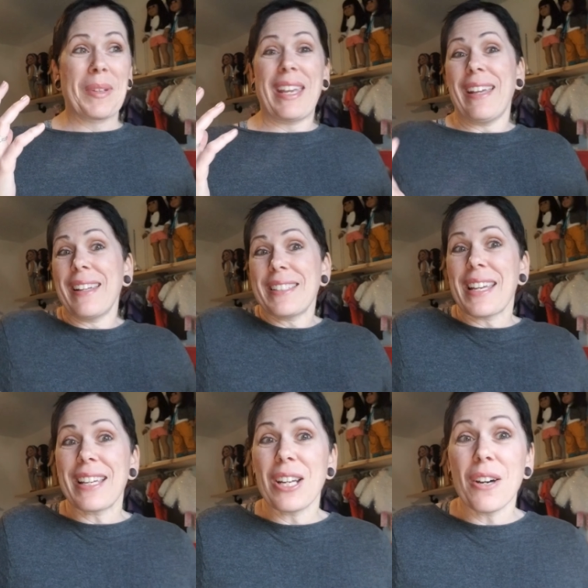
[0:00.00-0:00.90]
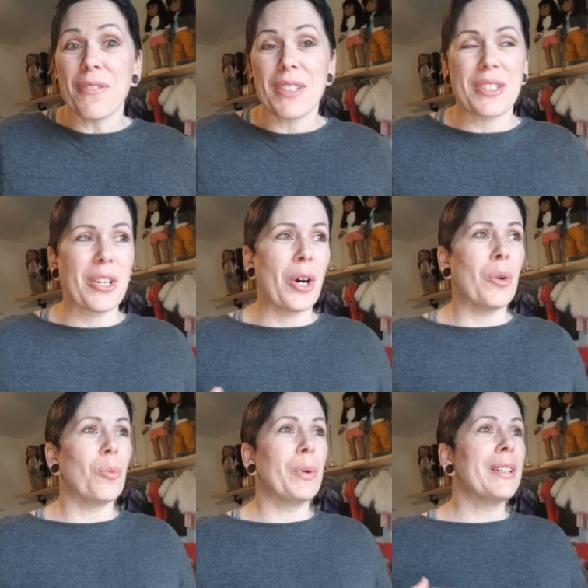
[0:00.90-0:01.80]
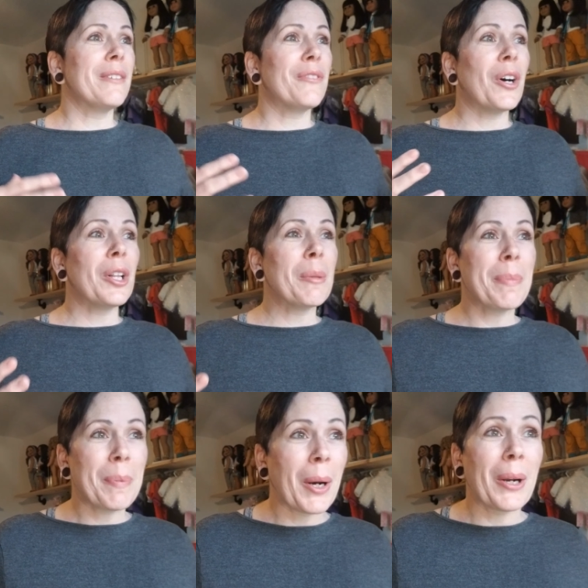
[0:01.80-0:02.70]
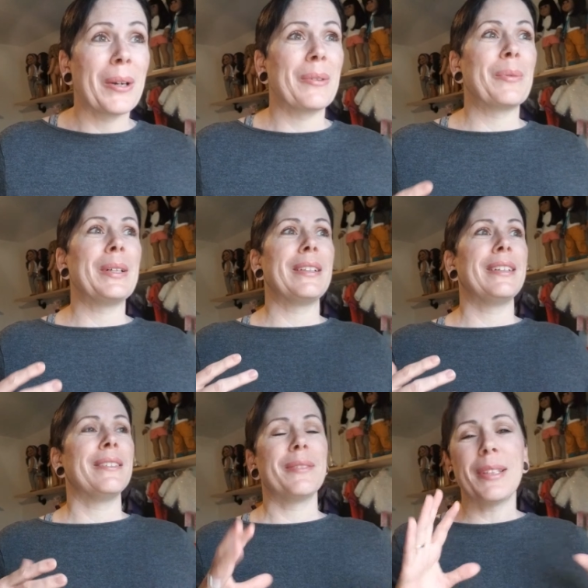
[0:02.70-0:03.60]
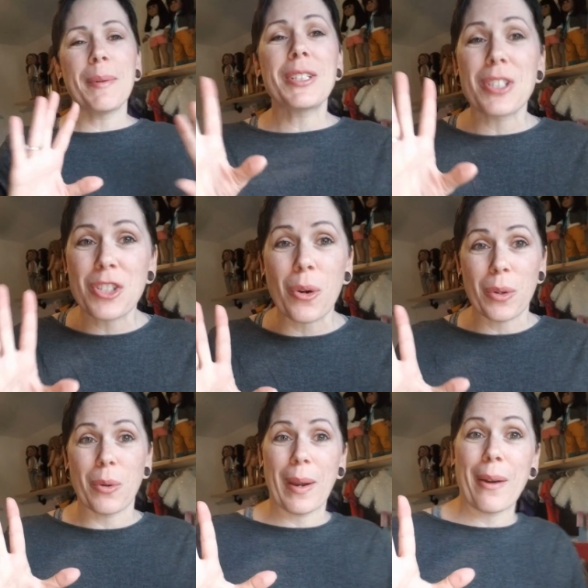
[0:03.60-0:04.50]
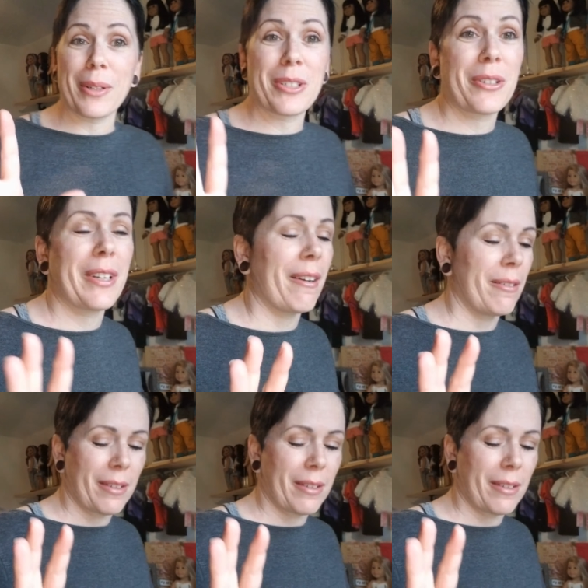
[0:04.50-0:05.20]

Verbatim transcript: can I take it off this doll? Will it fall apart? Will it? Well, let me just show you how it turned out.